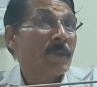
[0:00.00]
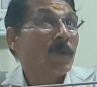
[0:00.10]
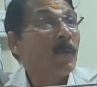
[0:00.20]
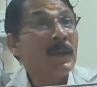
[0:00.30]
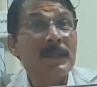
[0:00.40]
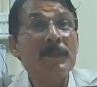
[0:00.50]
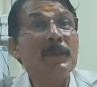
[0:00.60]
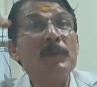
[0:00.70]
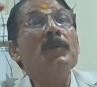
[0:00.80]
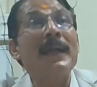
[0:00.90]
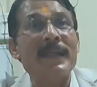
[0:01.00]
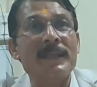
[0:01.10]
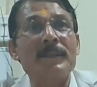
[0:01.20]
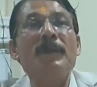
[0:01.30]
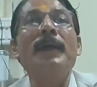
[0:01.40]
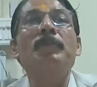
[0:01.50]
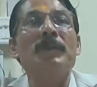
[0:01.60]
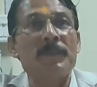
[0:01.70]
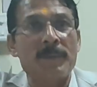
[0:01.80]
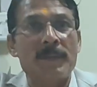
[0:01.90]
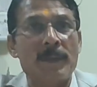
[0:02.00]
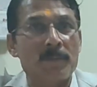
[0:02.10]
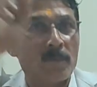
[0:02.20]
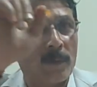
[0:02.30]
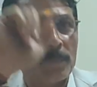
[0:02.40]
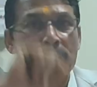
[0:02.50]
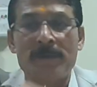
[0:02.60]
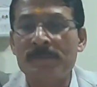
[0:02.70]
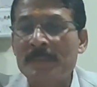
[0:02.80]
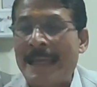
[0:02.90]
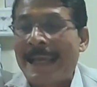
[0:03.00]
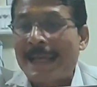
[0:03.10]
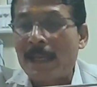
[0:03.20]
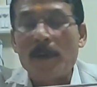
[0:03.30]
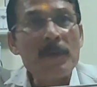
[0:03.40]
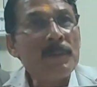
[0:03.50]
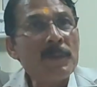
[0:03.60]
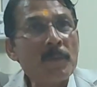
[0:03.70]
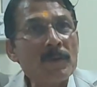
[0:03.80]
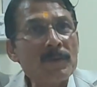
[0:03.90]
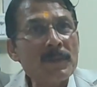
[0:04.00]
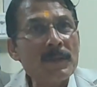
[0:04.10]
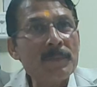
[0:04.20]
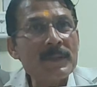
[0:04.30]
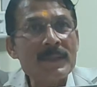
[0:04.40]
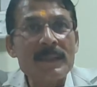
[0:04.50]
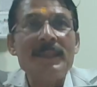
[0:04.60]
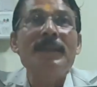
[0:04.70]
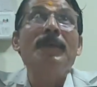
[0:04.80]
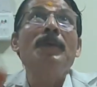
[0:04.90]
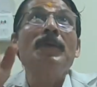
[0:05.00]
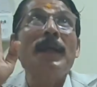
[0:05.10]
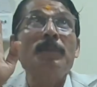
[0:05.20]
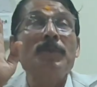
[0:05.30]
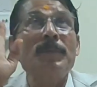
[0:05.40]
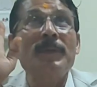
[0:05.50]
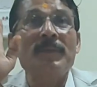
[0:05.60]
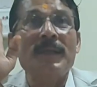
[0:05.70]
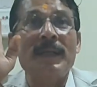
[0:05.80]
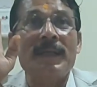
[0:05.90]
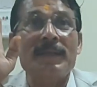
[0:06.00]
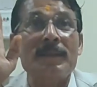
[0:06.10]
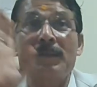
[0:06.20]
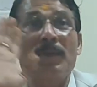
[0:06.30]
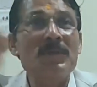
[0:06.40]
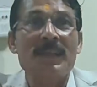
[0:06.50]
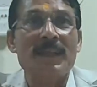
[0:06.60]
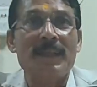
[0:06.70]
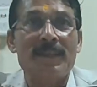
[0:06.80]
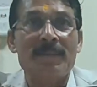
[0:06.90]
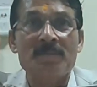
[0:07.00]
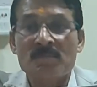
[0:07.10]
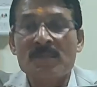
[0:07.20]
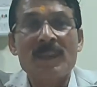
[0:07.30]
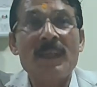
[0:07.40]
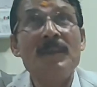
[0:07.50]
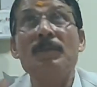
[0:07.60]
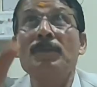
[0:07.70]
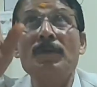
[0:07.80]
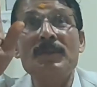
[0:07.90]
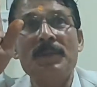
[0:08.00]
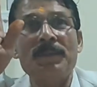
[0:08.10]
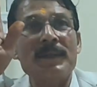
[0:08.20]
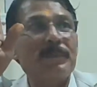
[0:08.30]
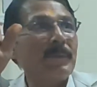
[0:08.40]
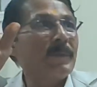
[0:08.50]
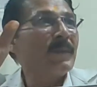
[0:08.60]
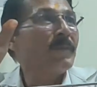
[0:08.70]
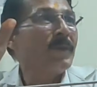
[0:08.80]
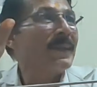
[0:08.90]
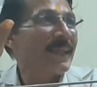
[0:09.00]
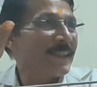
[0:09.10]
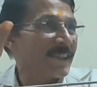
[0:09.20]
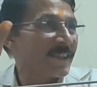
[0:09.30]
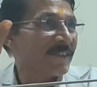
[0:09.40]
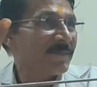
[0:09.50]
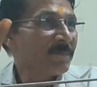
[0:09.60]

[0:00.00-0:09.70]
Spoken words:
So what you need to correct? You have to lift it down. 1 point. Now if the proximally fracture is there, you will have to have a correct. No struggling. Then you know the fragment is going like this.